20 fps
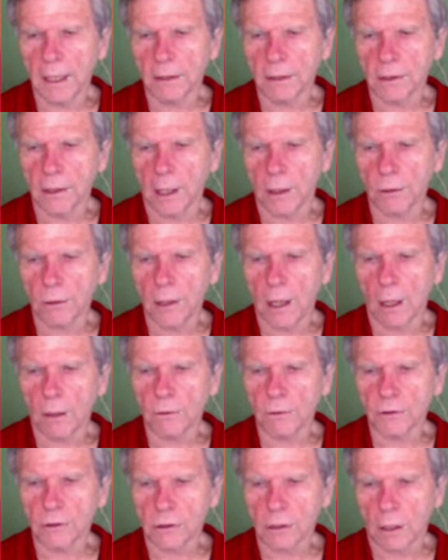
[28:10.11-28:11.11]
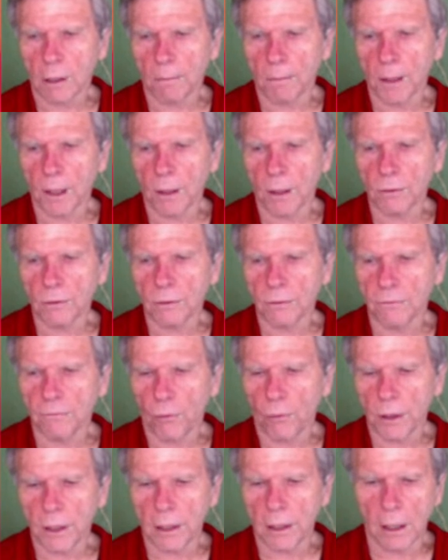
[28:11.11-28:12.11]
It's $100 as compared to
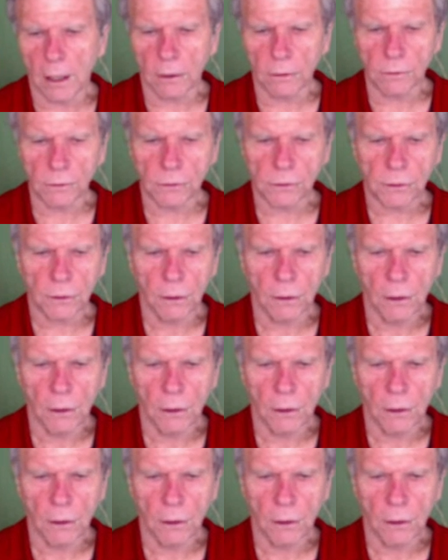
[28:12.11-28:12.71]
$40.